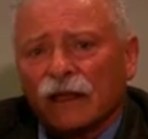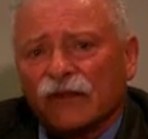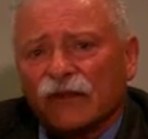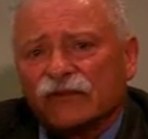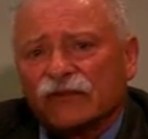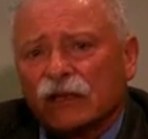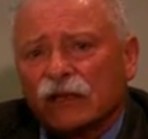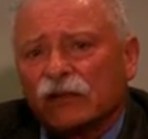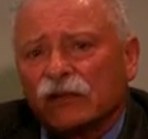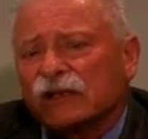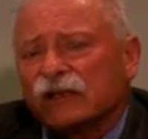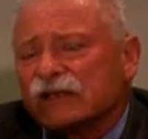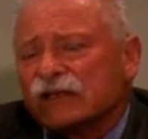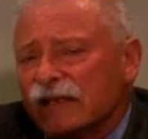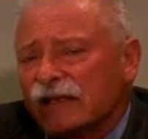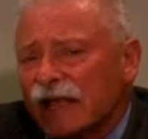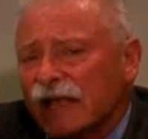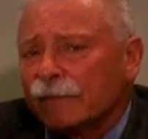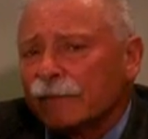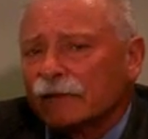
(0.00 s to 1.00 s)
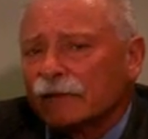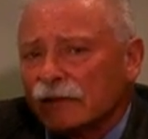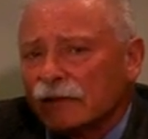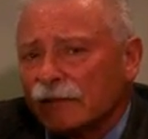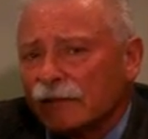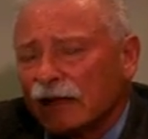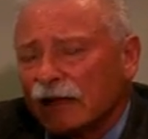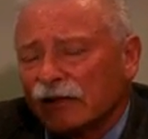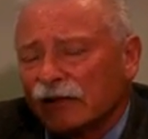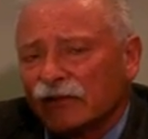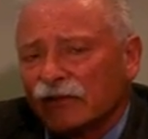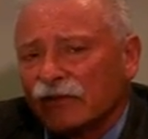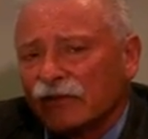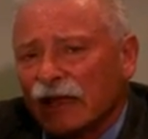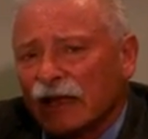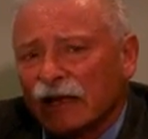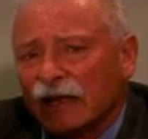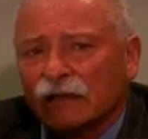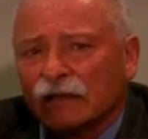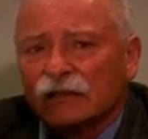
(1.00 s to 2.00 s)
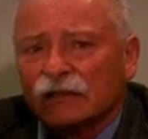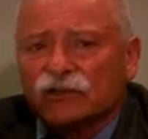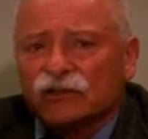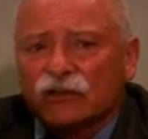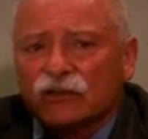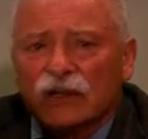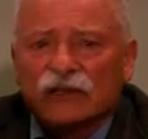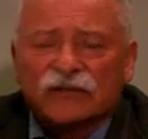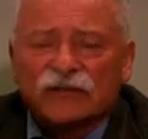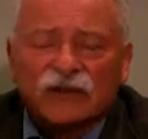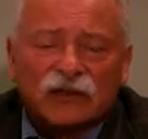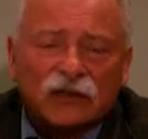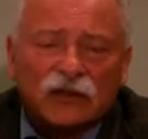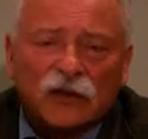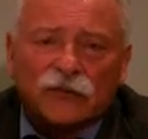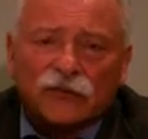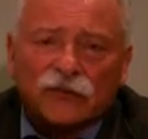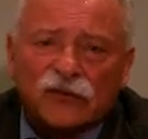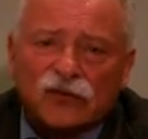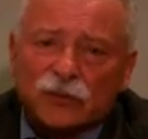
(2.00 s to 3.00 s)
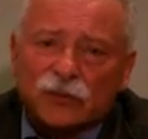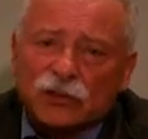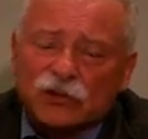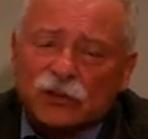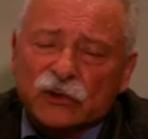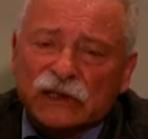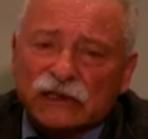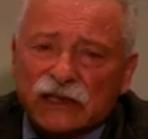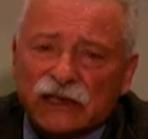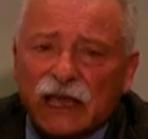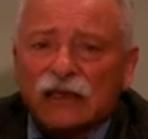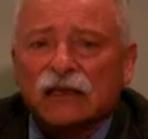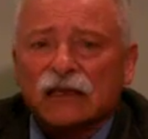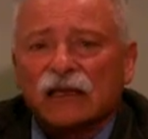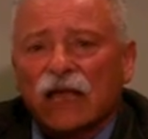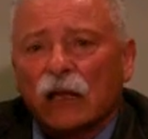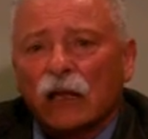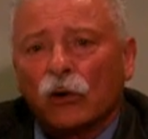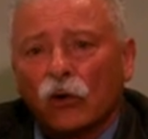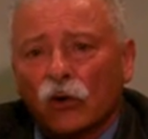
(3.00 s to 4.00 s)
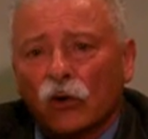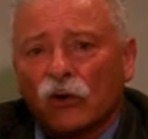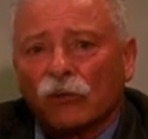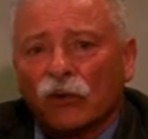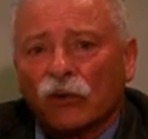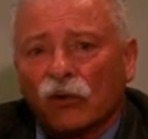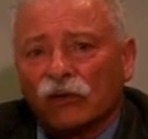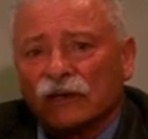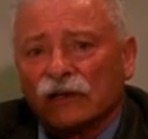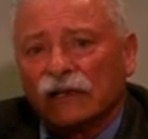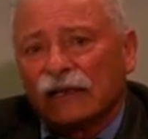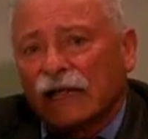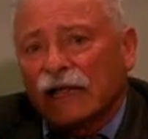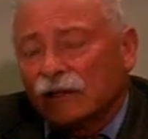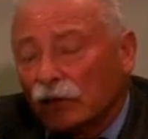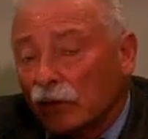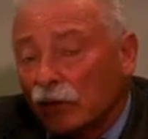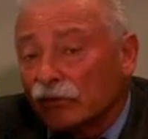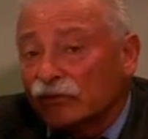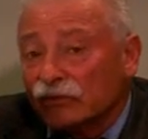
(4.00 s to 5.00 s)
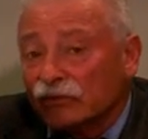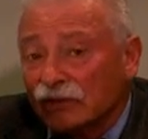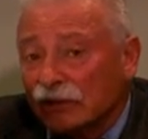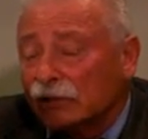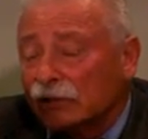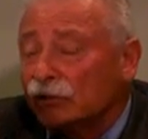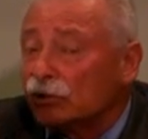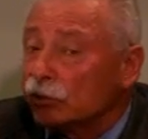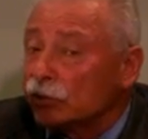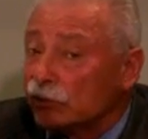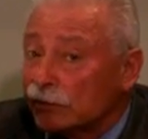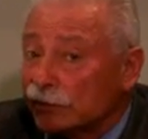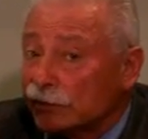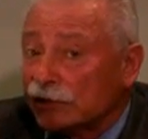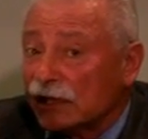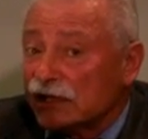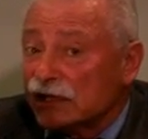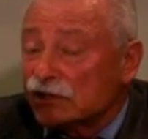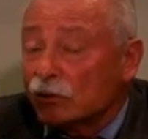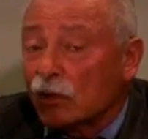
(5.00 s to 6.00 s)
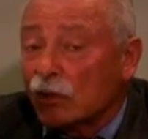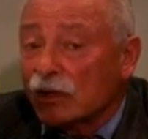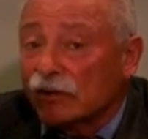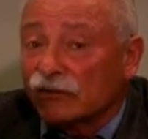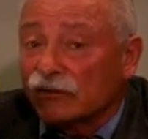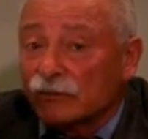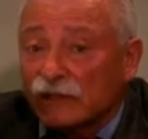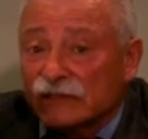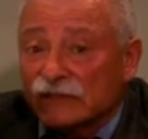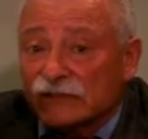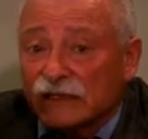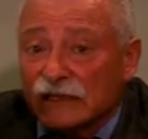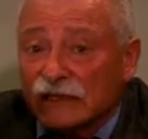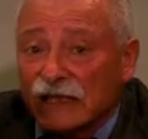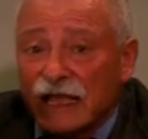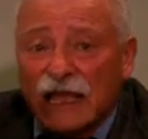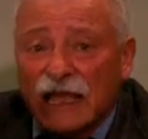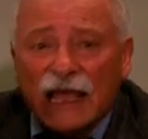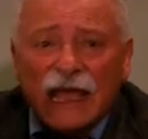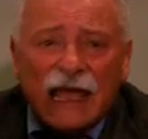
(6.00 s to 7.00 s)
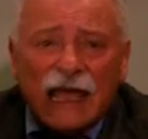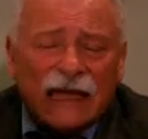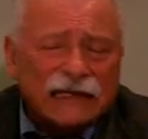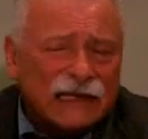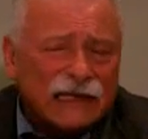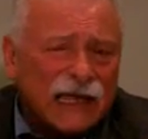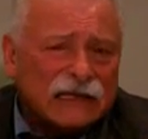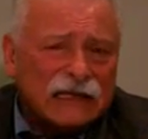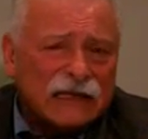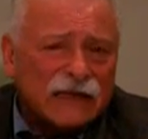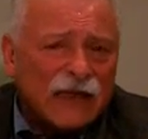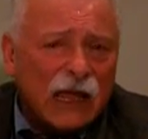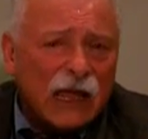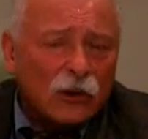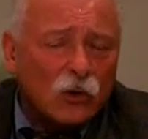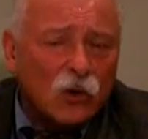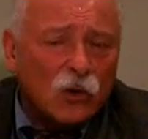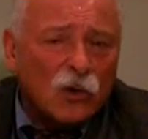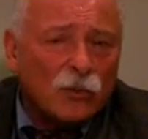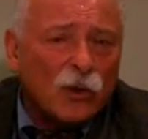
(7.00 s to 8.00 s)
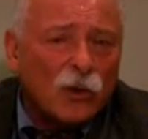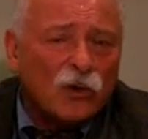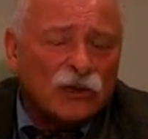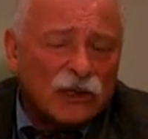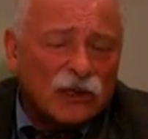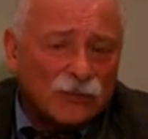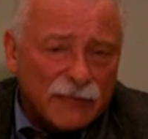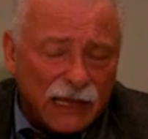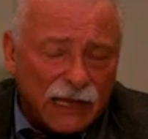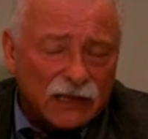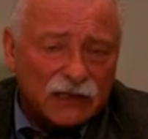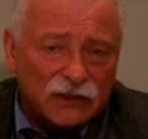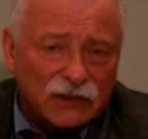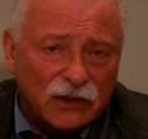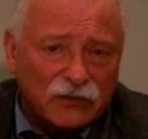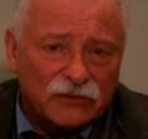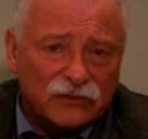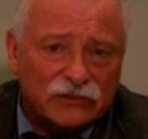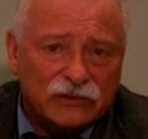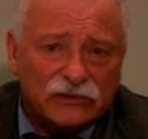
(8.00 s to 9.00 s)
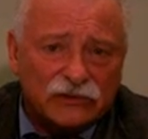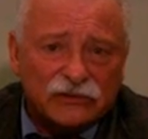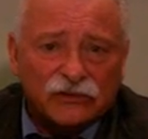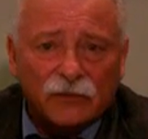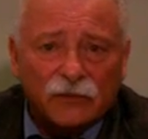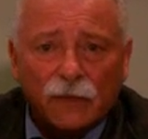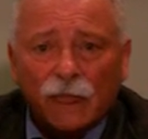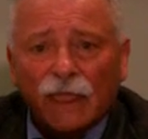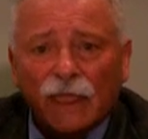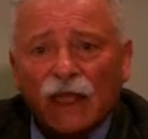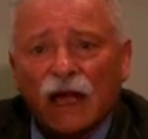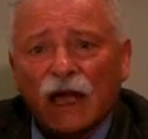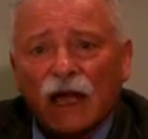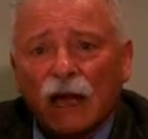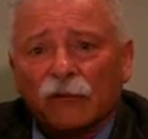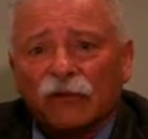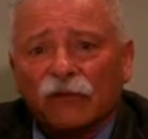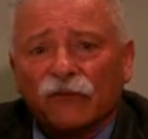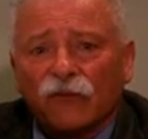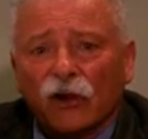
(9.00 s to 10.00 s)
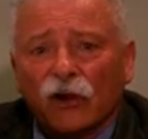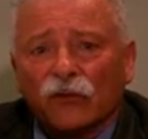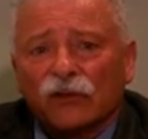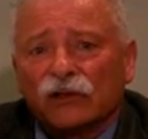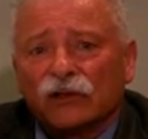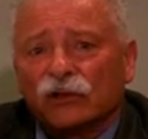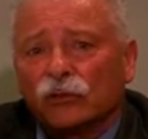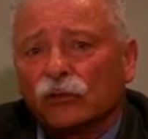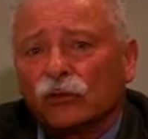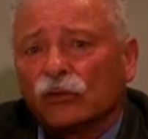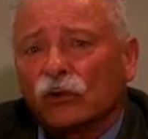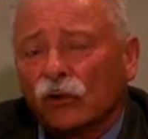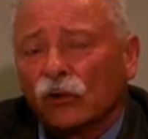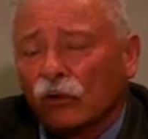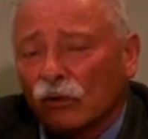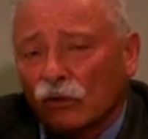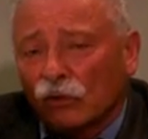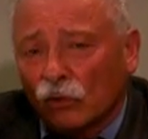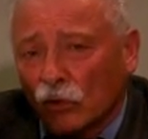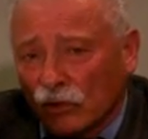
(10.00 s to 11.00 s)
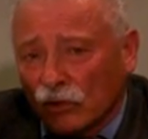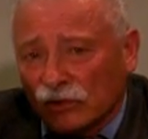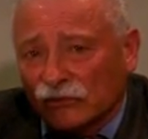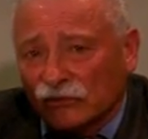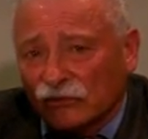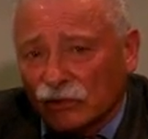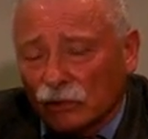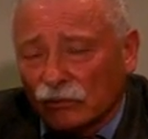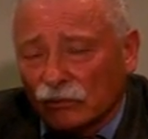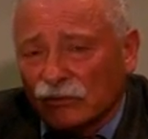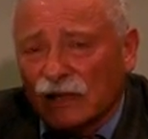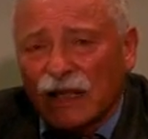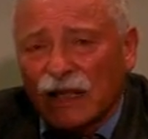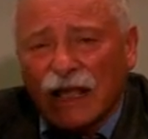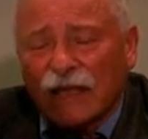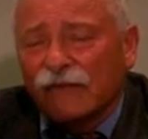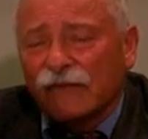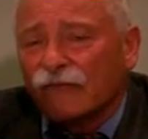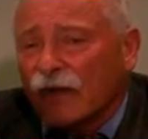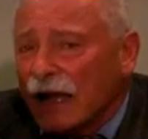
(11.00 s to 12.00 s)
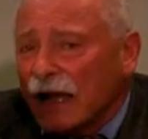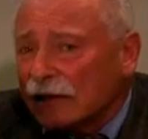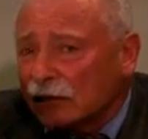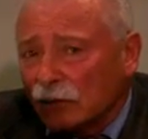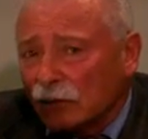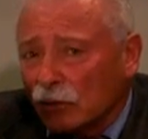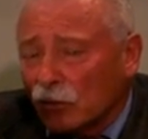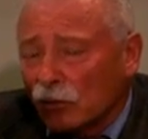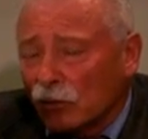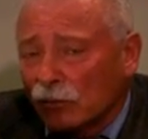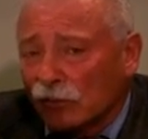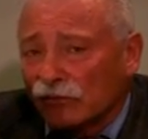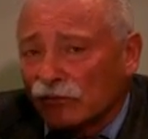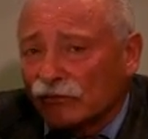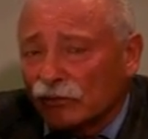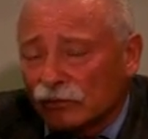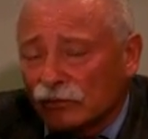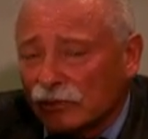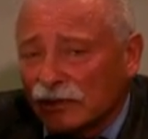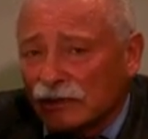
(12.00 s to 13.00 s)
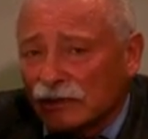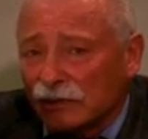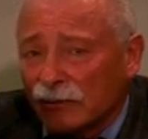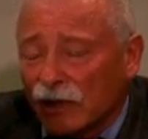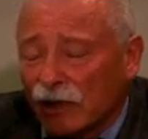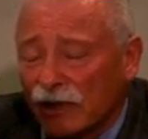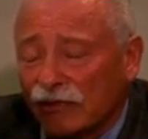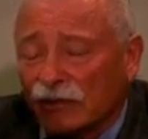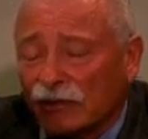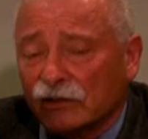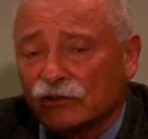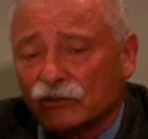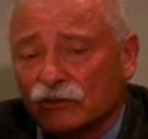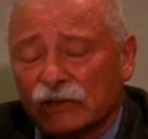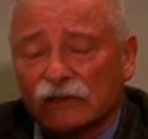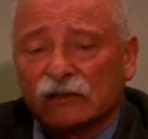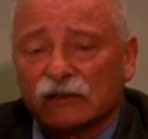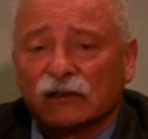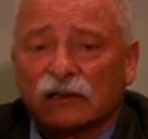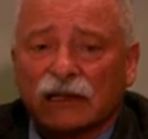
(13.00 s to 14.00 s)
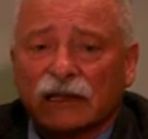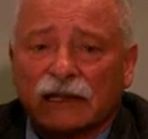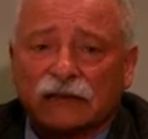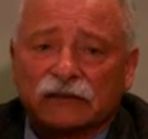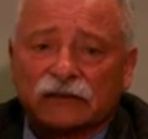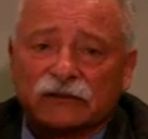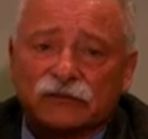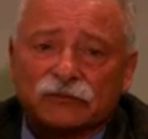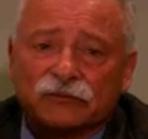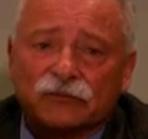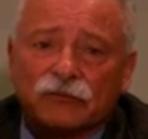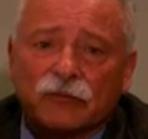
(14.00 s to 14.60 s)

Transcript: There's a good example in medicine that illustrates the difference between taking a hormone in a dose needed to replace what is missing and taking that hormone in megadoses. I'm referring to cortisone, a vital hormone secreted by the adrenal glands.